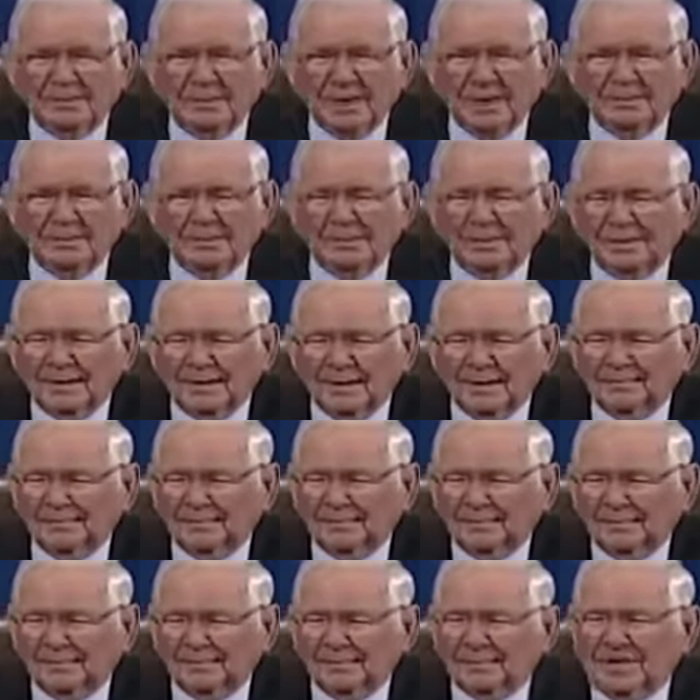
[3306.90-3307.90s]
by
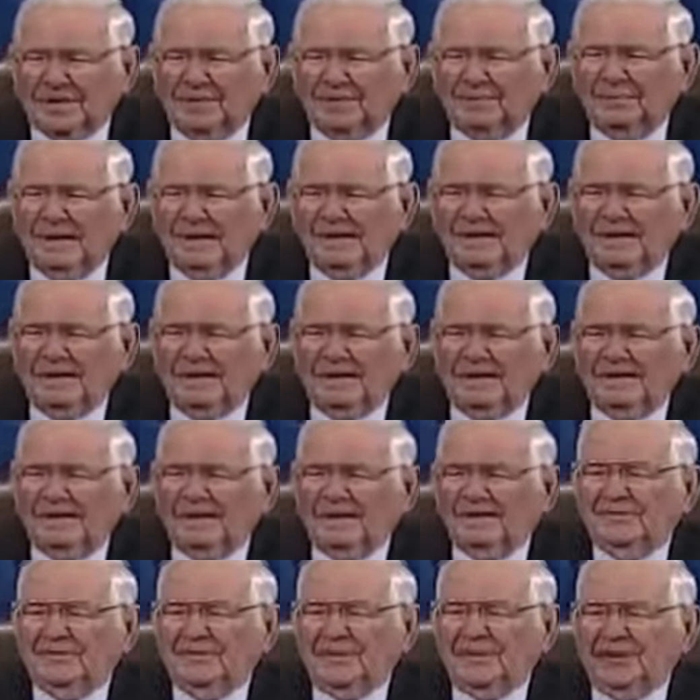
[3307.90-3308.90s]
say making
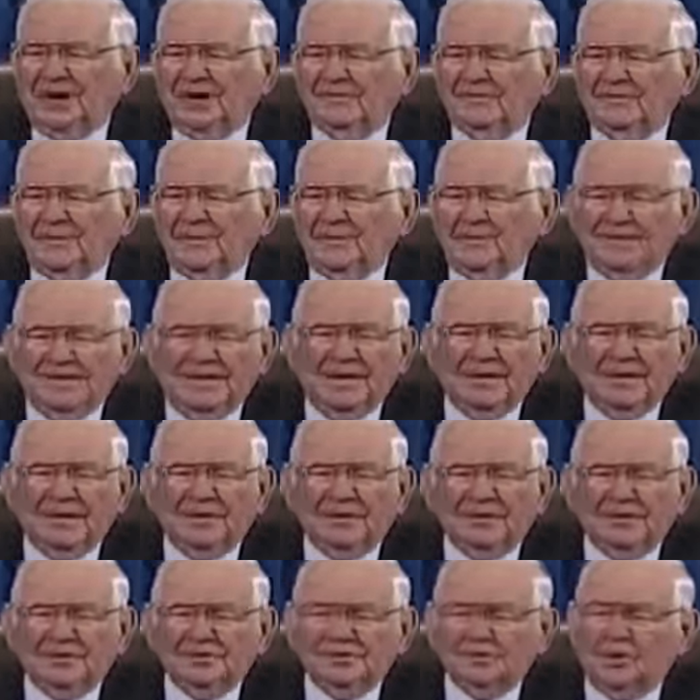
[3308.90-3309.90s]
giving everything
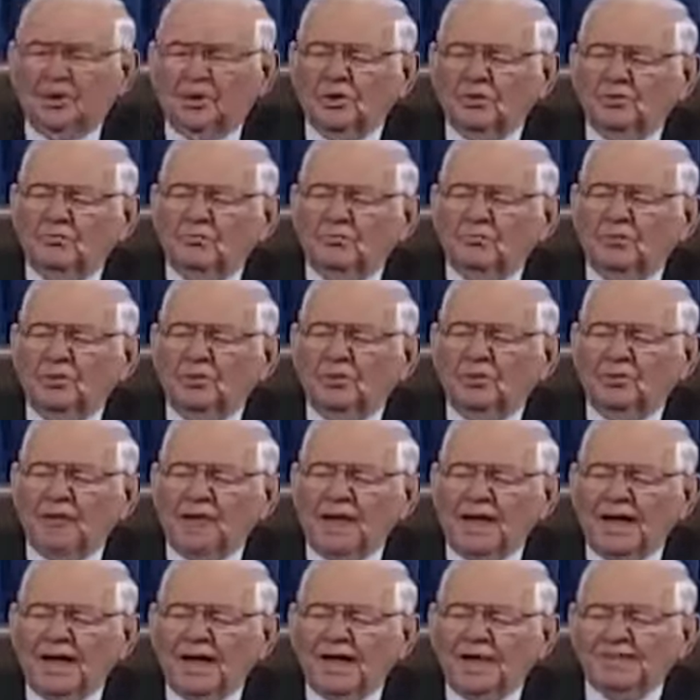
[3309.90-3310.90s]
in the song four
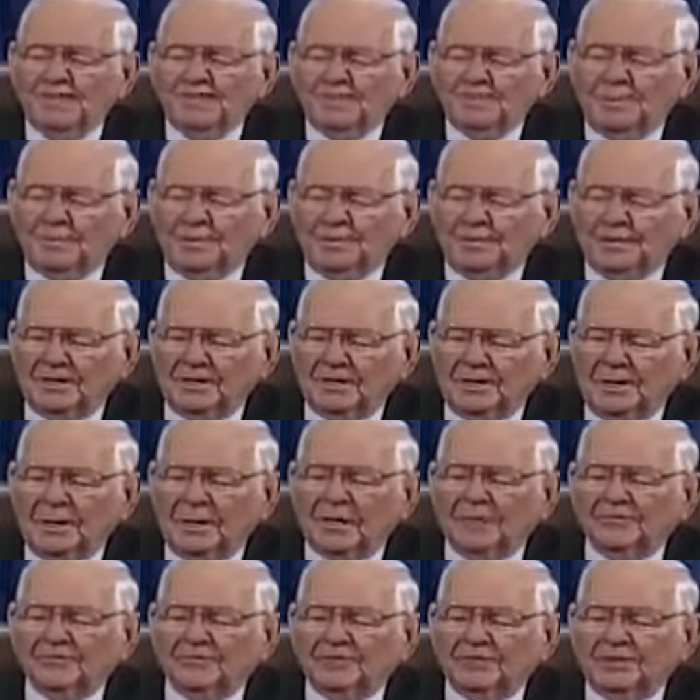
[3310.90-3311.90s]
lines, but then
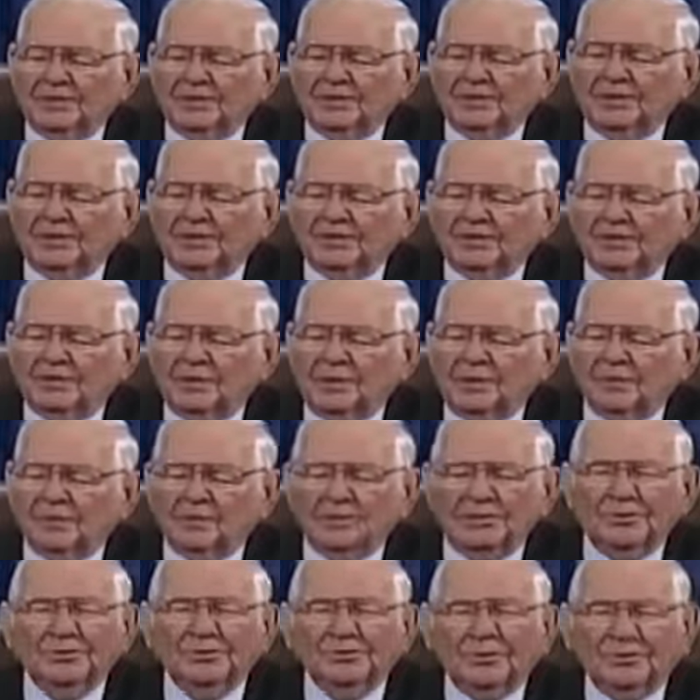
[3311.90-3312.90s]
all of a sudden here's
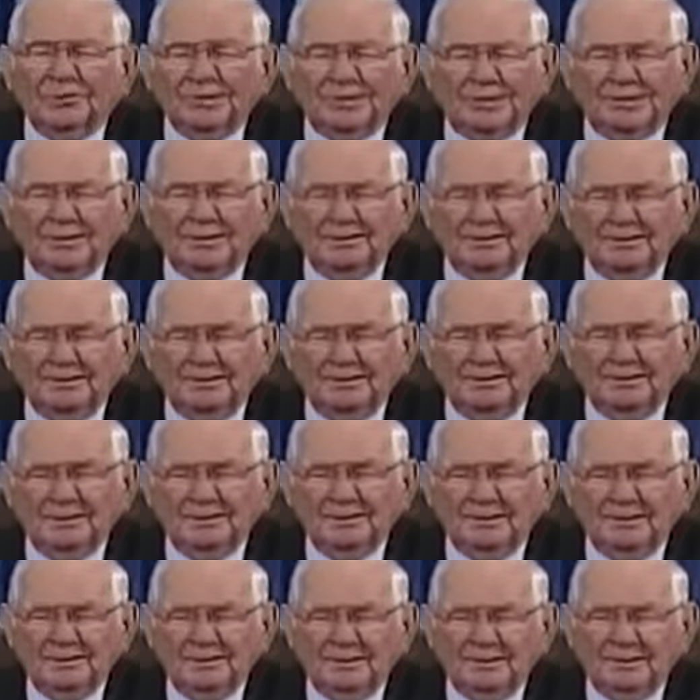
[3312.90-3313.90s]
one with three
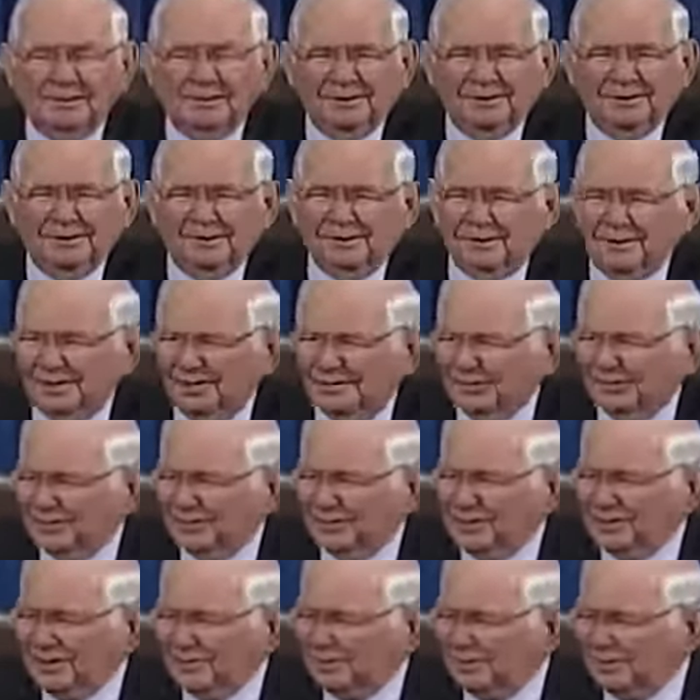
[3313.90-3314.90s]
in
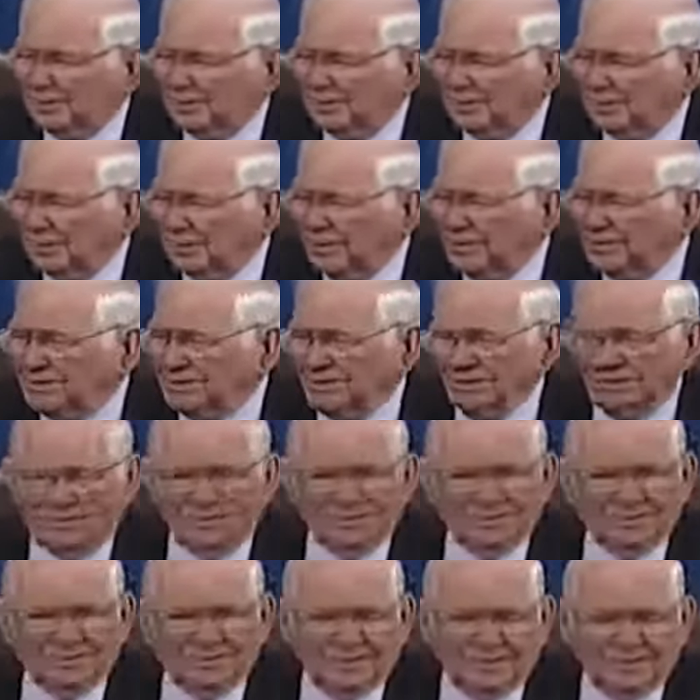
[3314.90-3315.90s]
three different
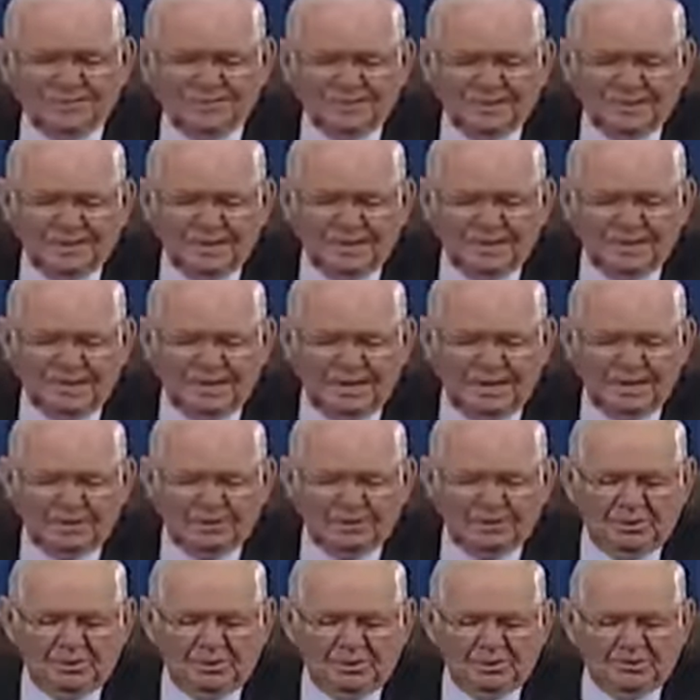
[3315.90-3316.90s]
places.
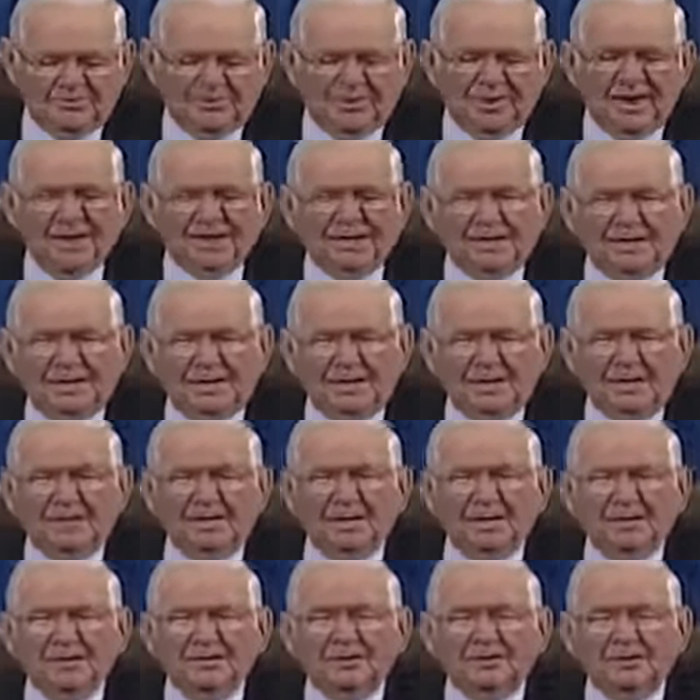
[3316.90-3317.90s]
And you will find it
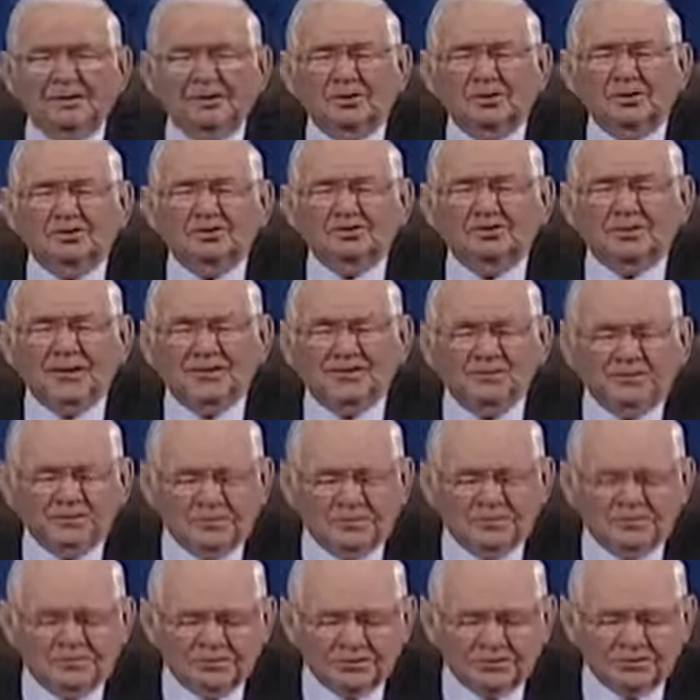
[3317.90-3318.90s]
in the
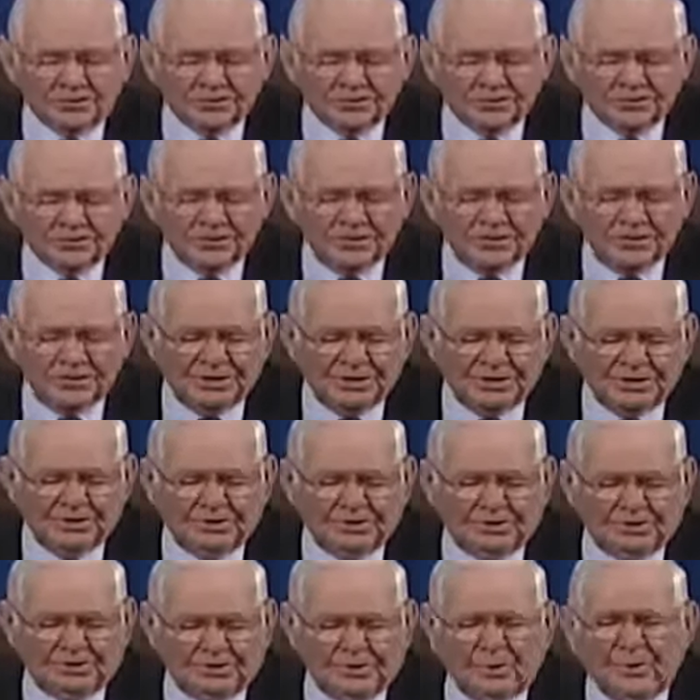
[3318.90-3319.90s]
seventh verse,
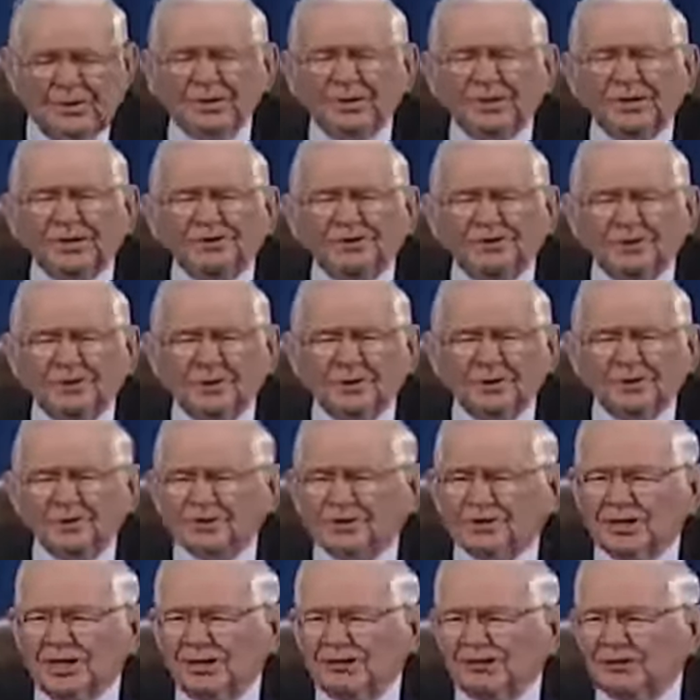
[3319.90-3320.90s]
the 20th
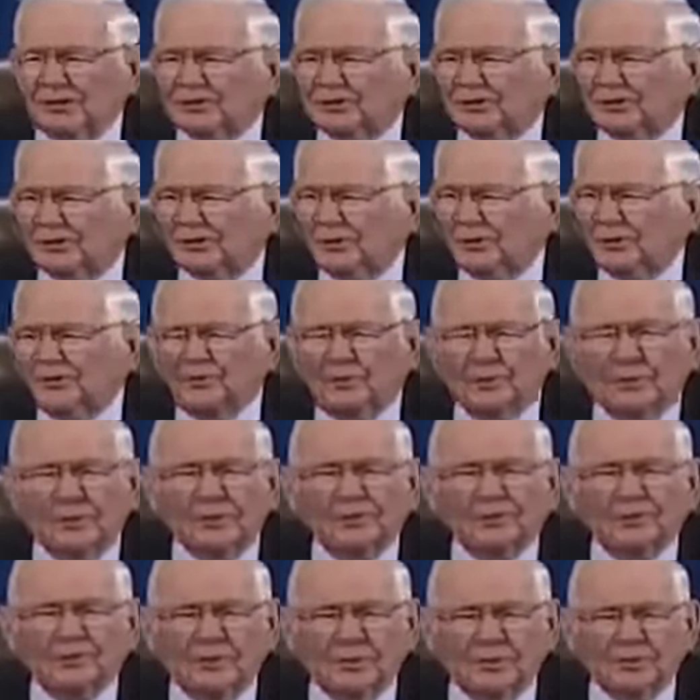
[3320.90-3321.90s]
verse, and the
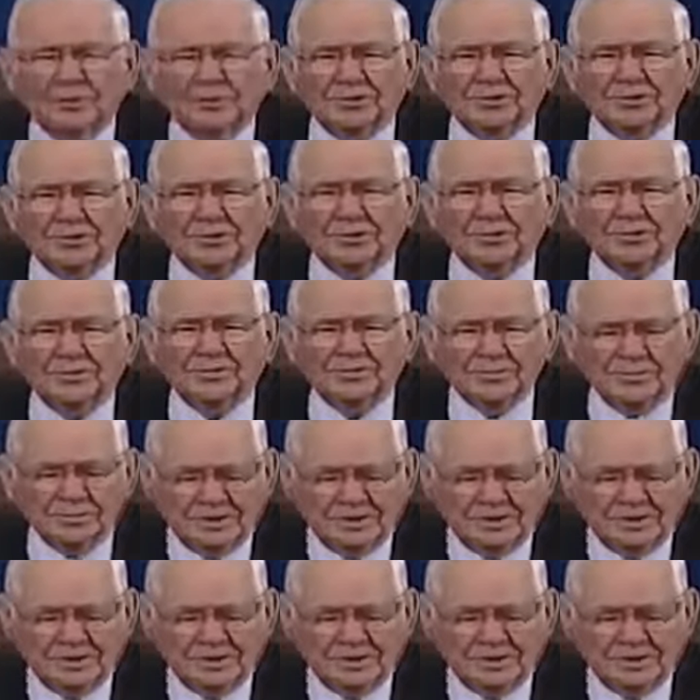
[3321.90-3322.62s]
34th verse.